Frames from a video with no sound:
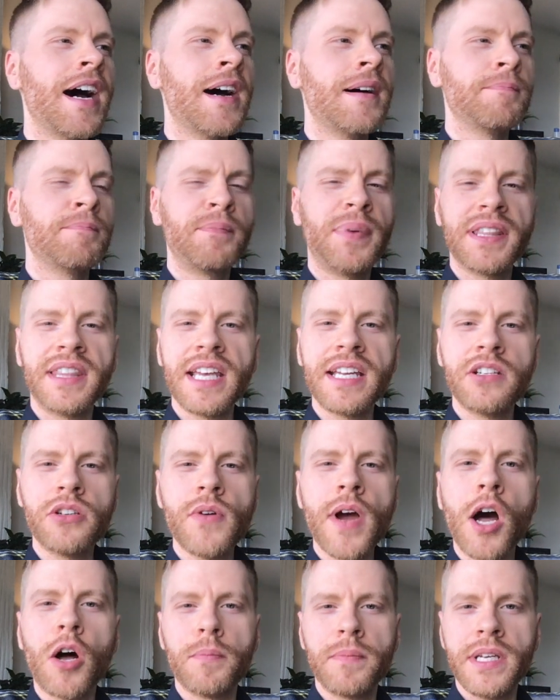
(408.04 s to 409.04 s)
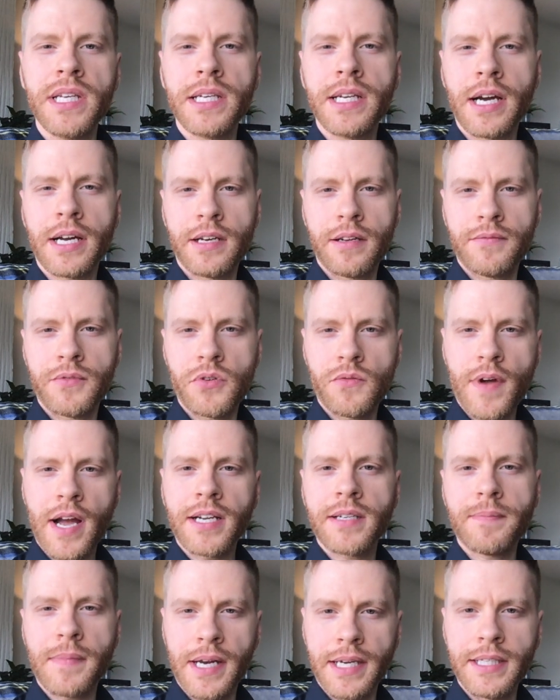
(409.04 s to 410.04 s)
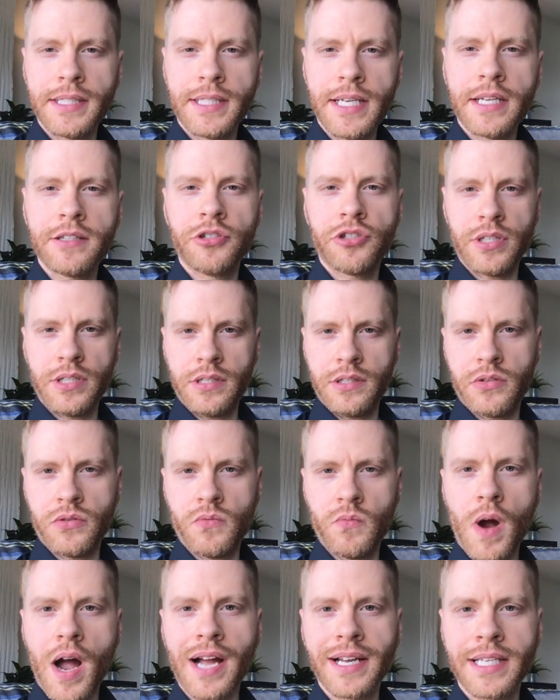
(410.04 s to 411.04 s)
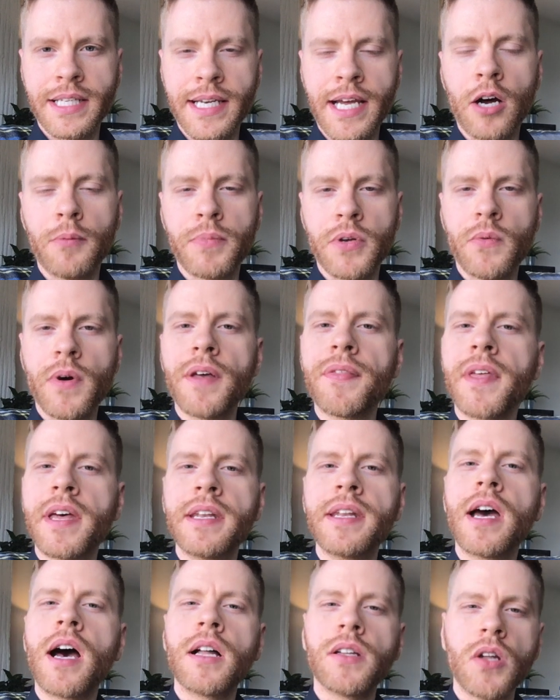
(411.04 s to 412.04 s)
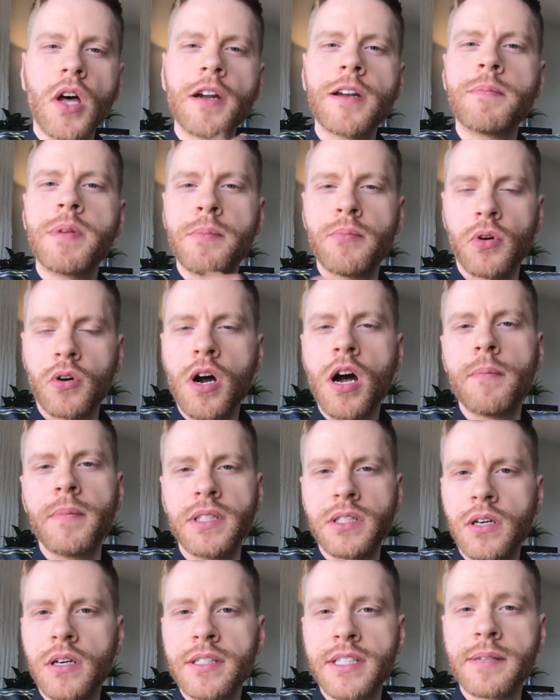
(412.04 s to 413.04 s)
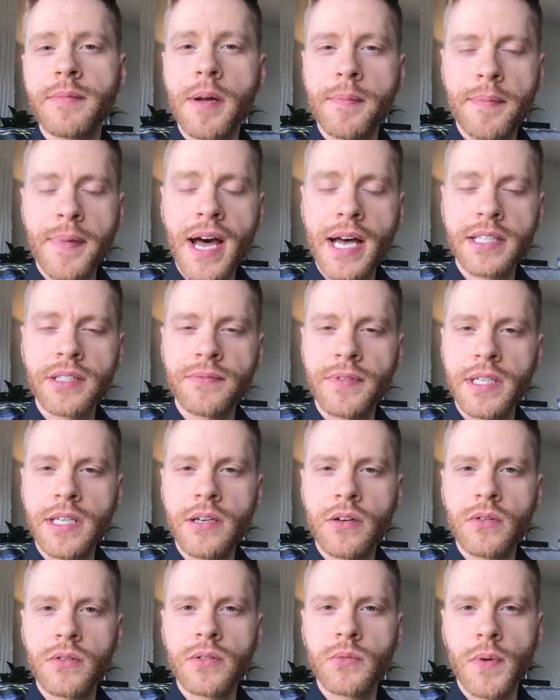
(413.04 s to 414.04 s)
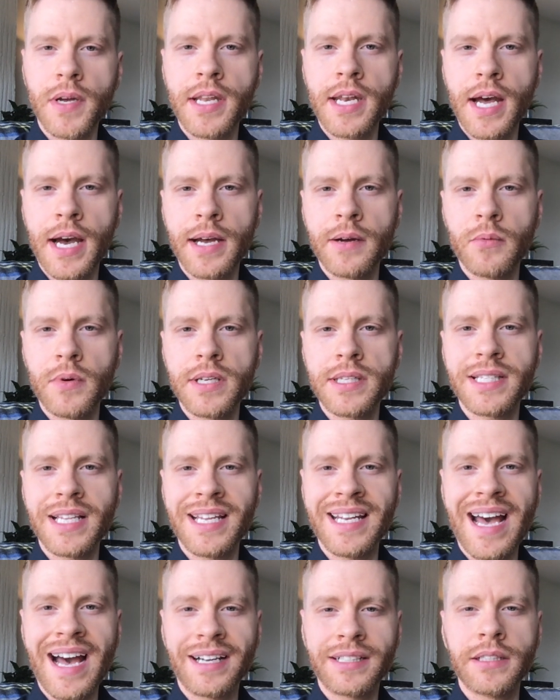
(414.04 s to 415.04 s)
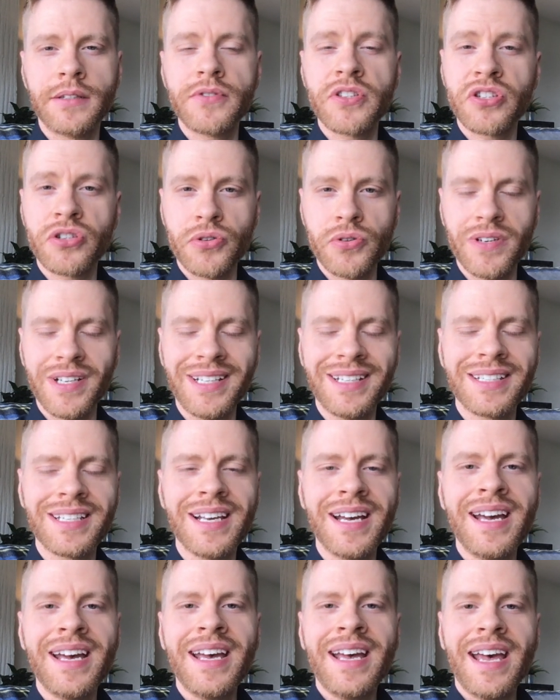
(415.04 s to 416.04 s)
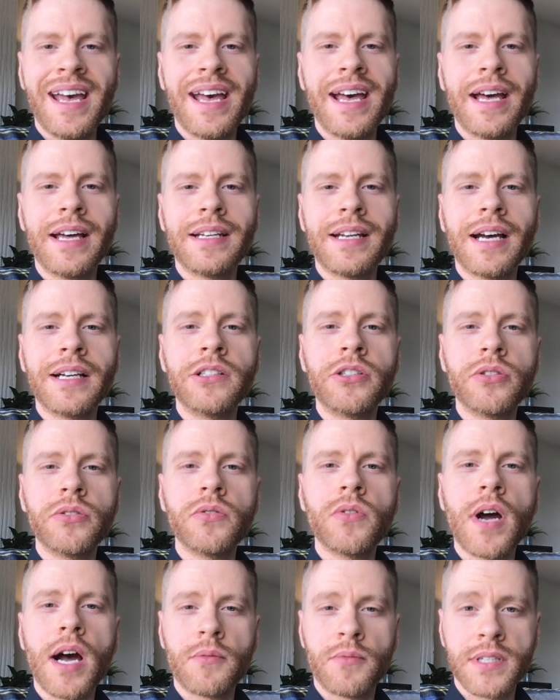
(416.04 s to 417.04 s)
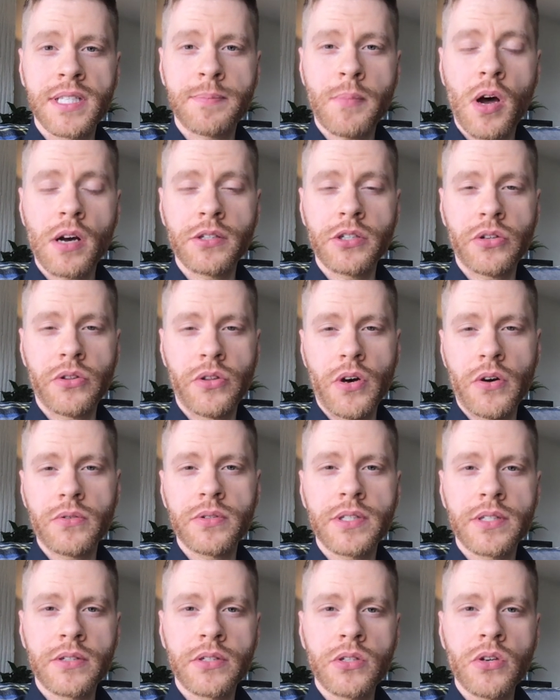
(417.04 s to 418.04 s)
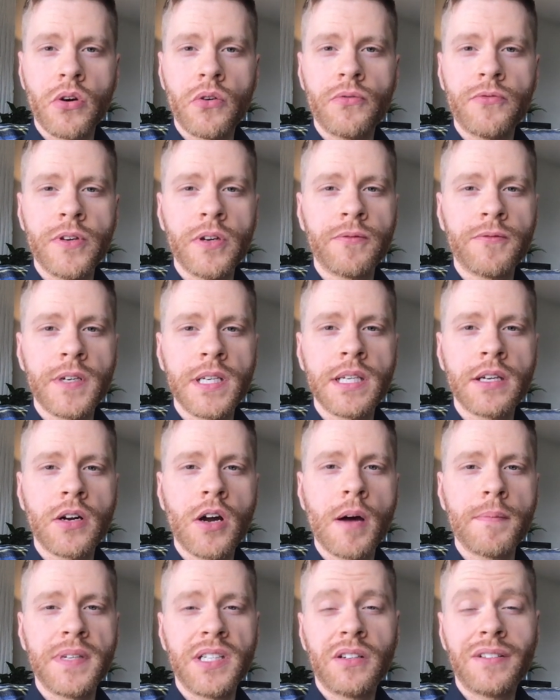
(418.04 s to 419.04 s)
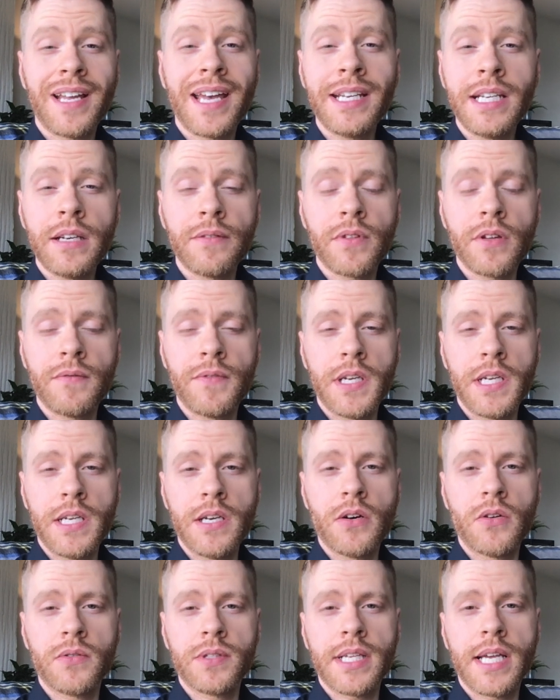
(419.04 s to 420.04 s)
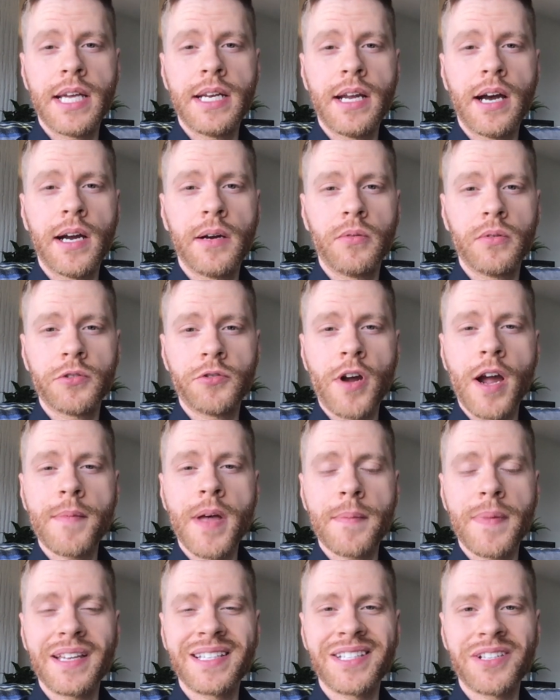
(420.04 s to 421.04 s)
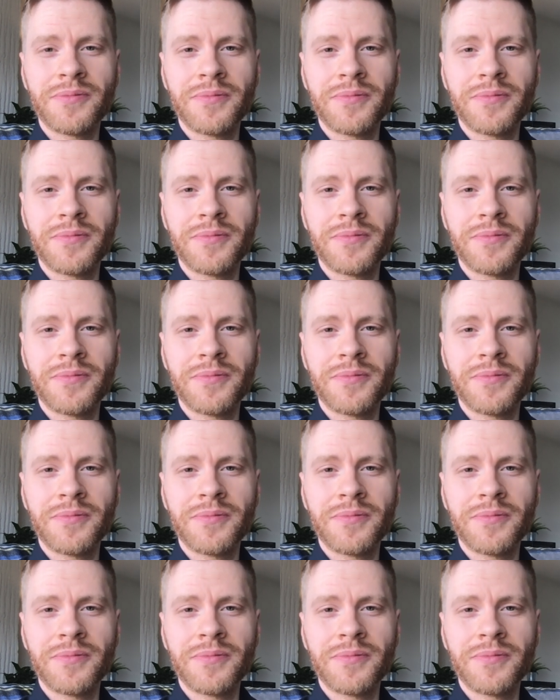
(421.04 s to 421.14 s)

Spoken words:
but they do help me kind of direct my attention to what I can help you with. And a lot of people comment on some of my past videos when I was an active student, and I do respond to those. So feel free to comment on any of the videos, and I will try my best to